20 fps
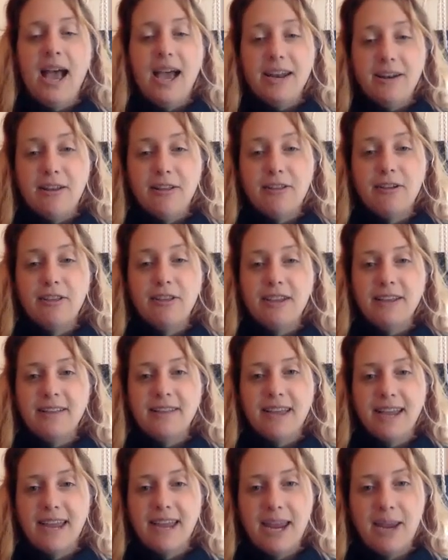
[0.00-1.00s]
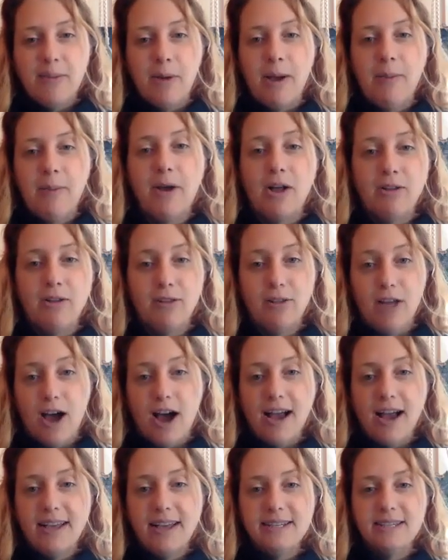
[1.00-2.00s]
Another thing that came up a
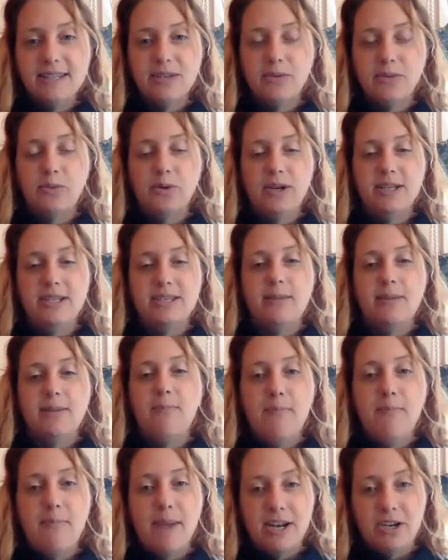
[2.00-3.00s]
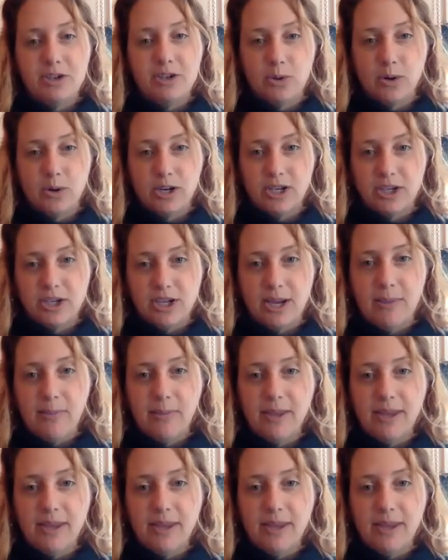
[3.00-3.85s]
lot was mentorship.